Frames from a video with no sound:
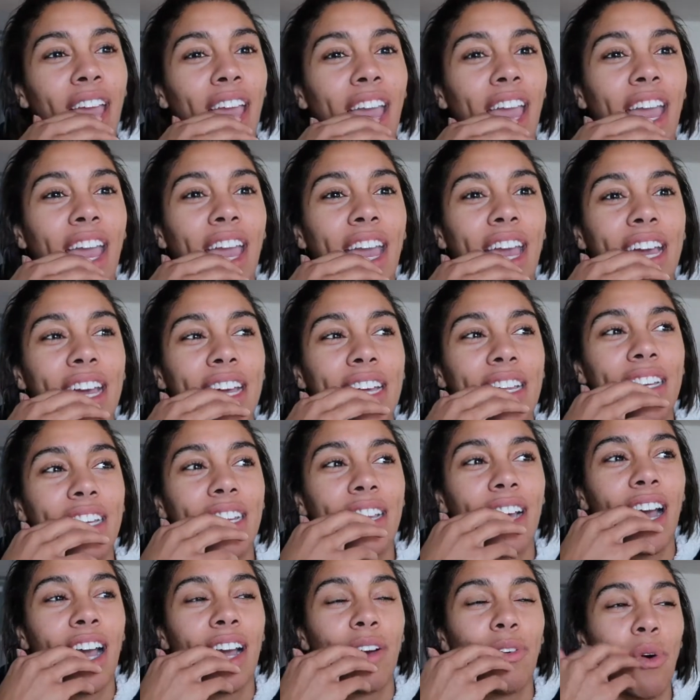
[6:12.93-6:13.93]

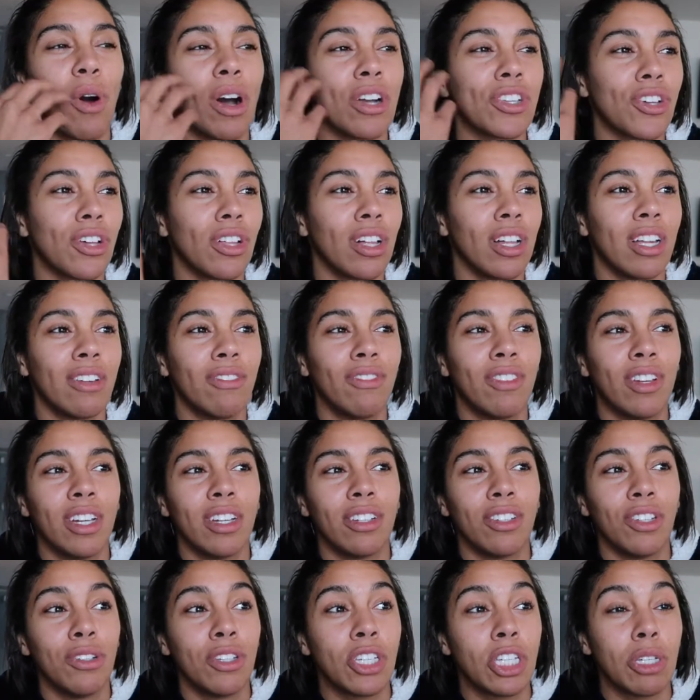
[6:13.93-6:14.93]
and I watch a lot of
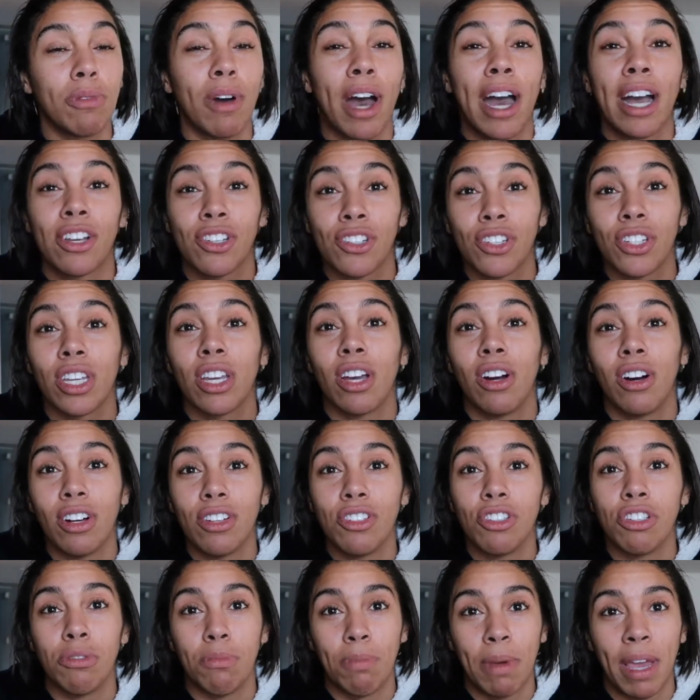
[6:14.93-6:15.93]
YouTube actually
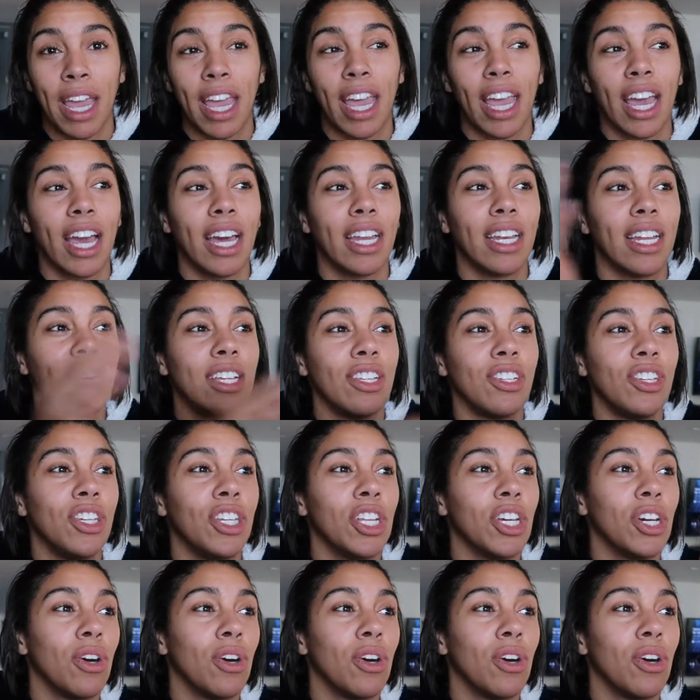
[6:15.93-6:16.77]
on Japan, and